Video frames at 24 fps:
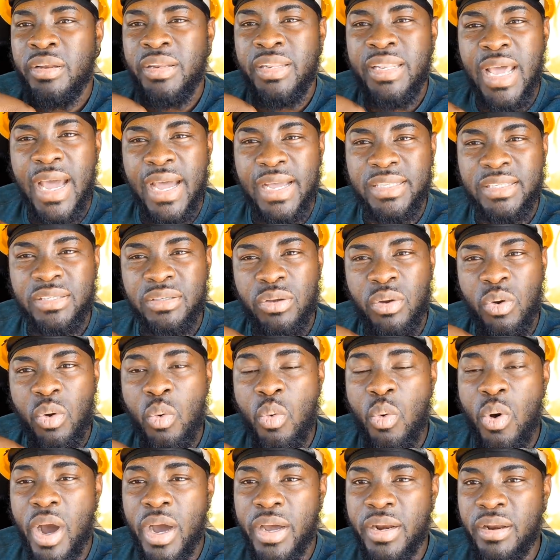that
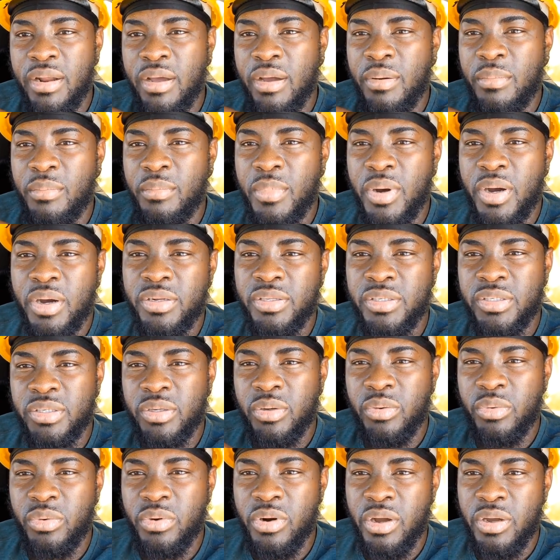one month
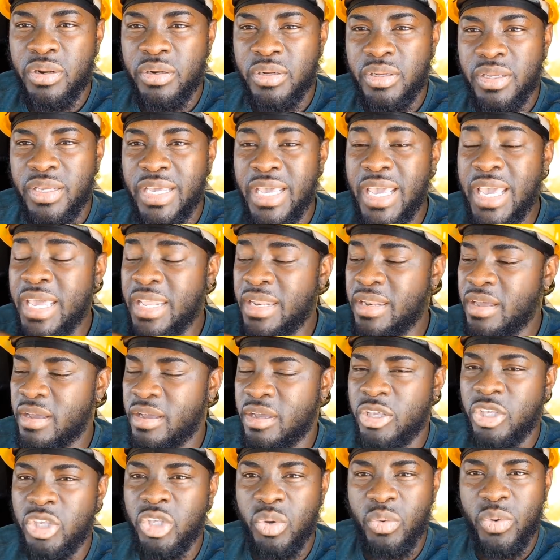run in
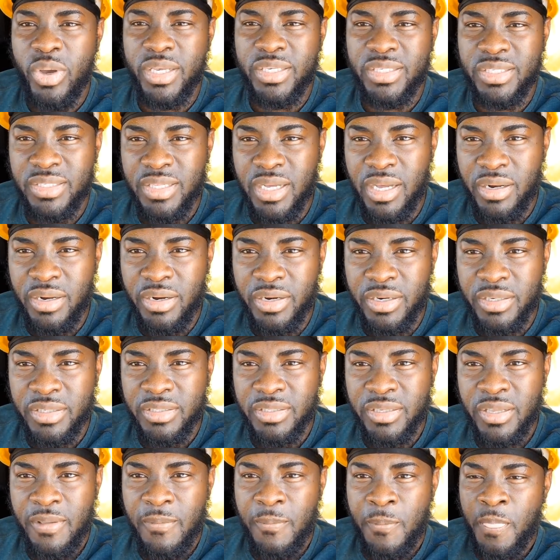US dollars.